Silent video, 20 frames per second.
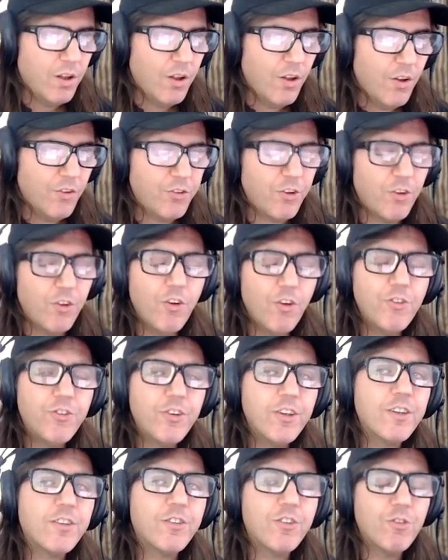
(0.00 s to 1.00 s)
so those
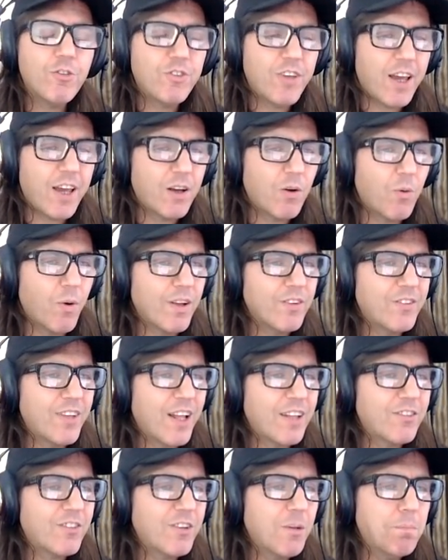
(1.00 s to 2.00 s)
are the two takeaways.
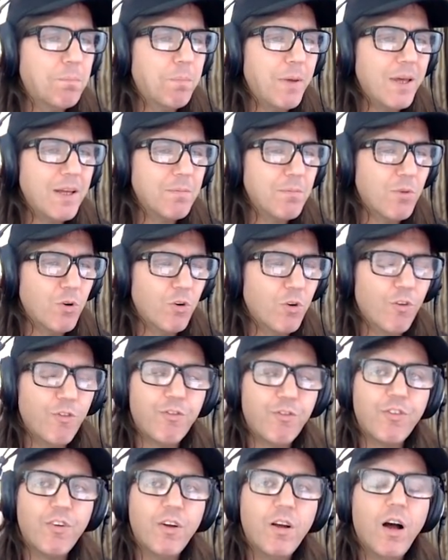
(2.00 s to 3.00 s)
That's the big
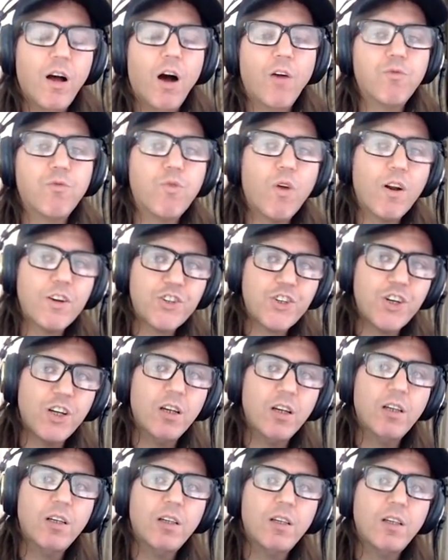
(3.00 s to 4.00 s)
move of Russia